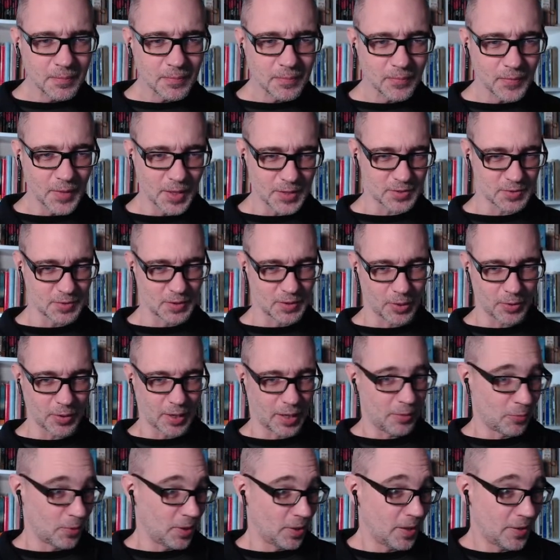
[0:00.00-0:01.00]
That's okay.
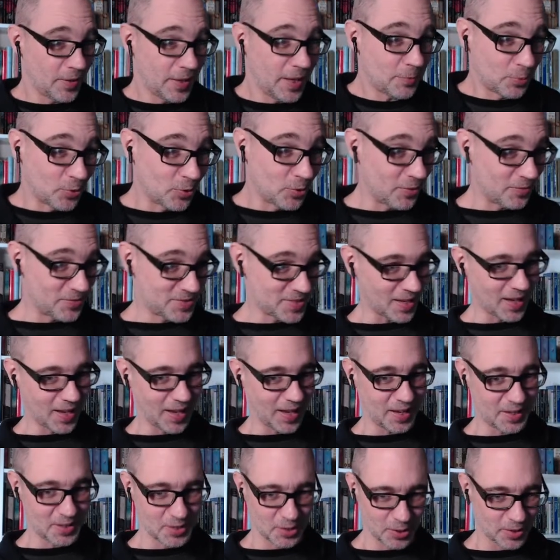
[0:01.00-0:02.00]
Well, that proves
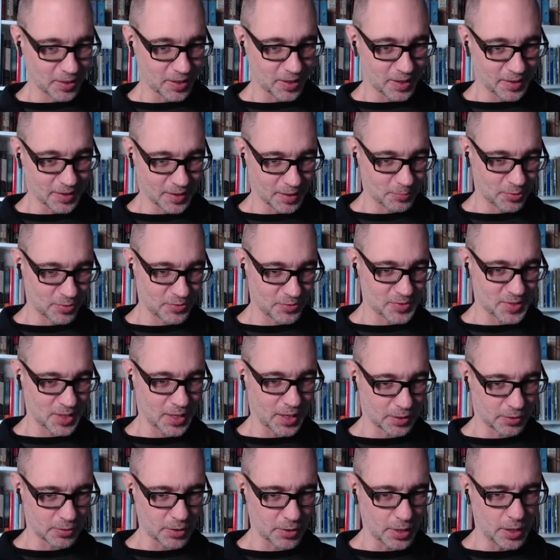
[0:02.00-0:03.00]
that. Okay, that proves
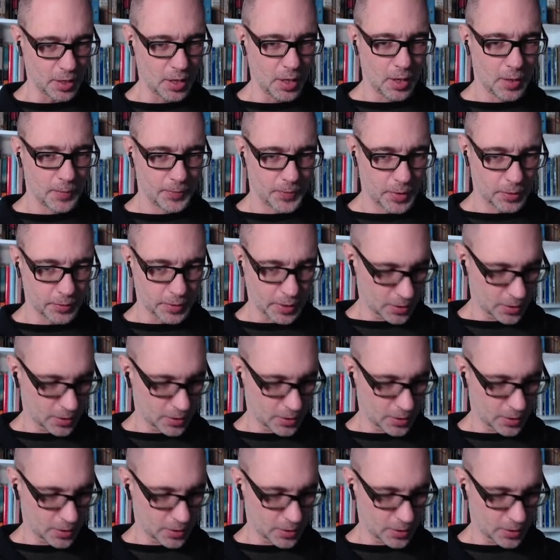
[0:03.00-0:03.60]
that. Great. Okay,